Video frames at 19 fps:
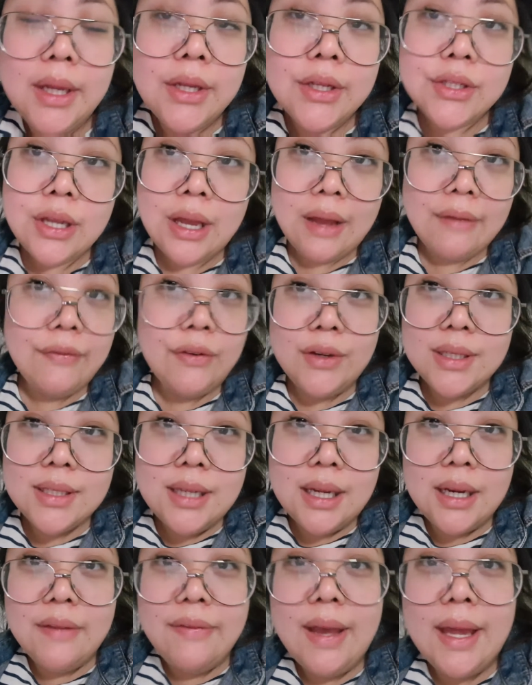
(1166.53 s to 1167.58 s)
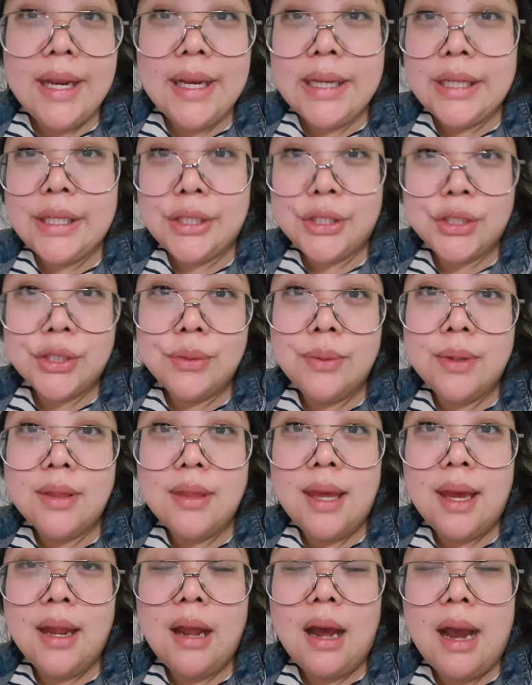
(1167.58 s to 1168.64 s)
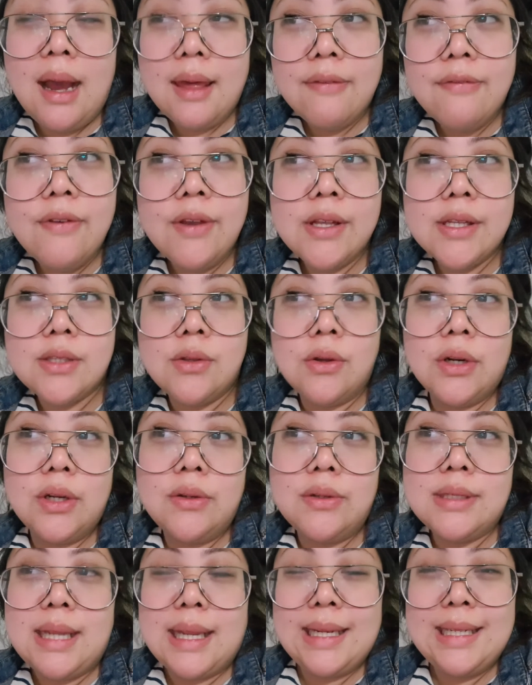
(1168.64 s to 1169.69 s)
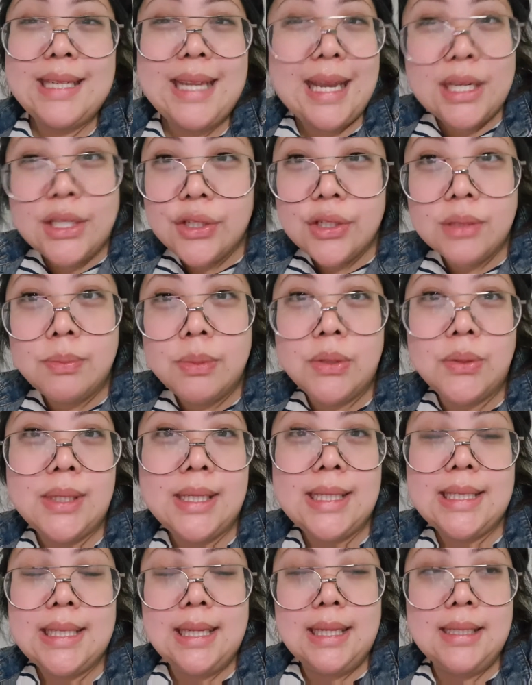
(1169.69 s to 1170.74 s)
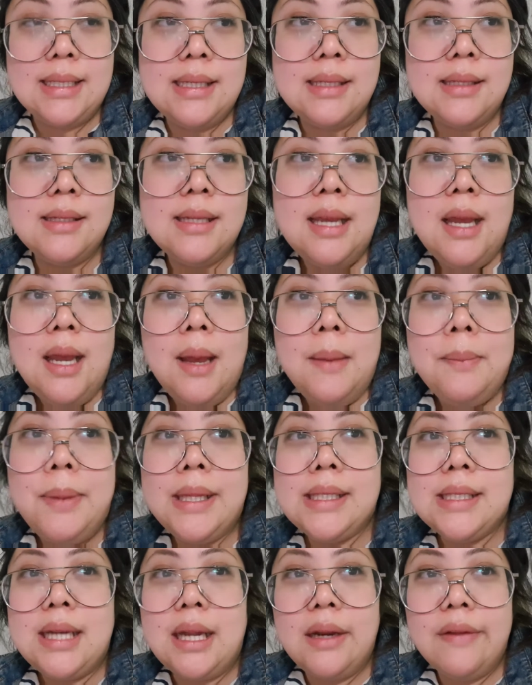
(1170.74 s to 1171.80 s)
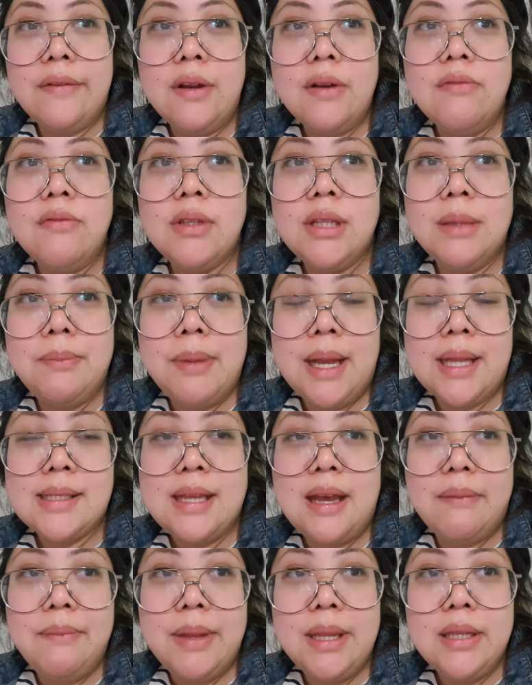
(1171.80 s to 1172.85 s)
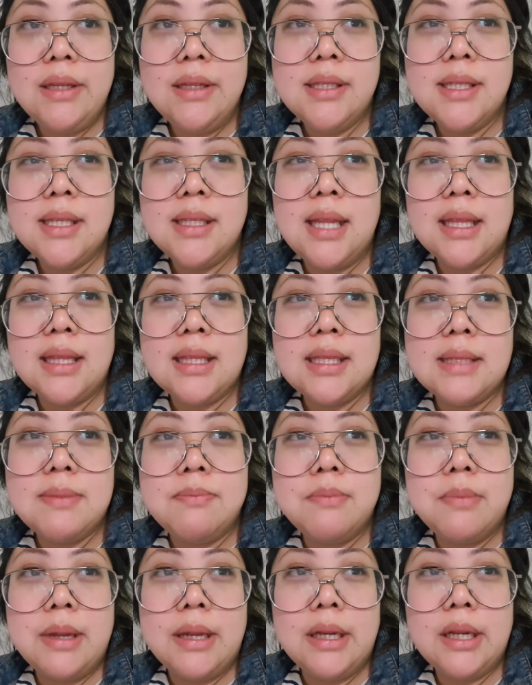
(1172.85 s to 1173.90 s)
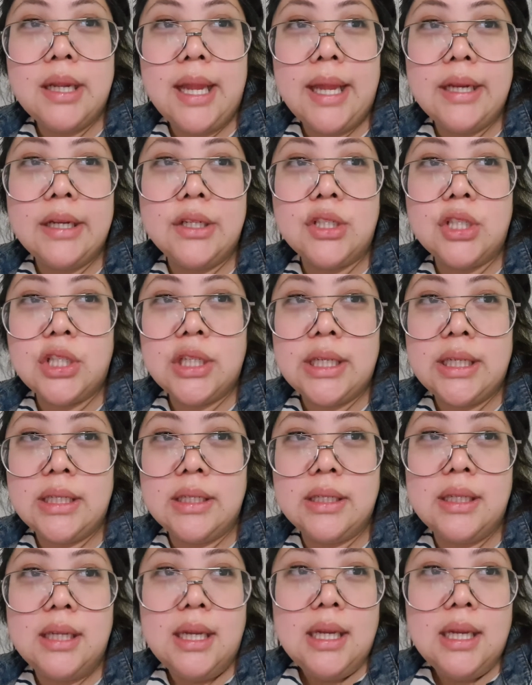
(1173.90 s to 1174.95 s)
So I've always kind of had an issue with that. I first thought it was like dandruff between seasons, but it's kind of gone really bad. So I've been using like this medicated treated